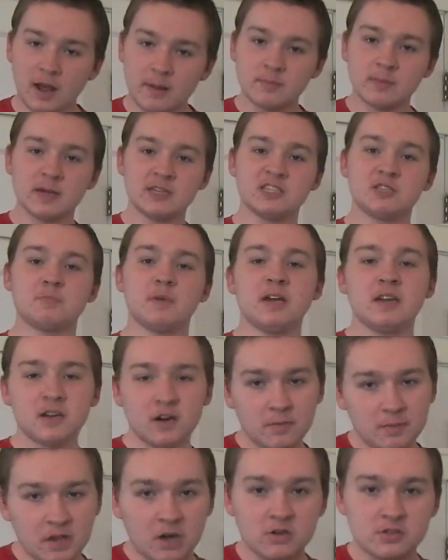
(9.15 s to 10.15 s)
I'm Ben Spade, and
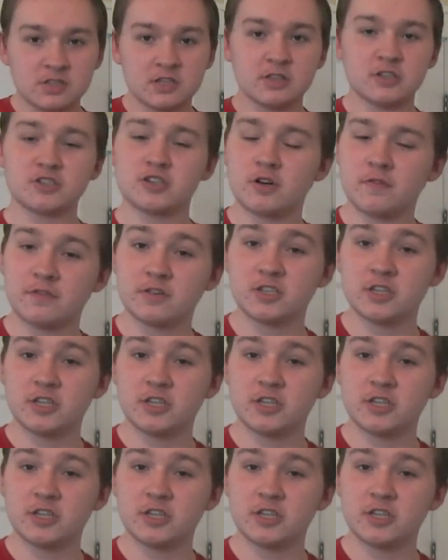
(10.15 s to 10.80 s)
I'll be hosting the show for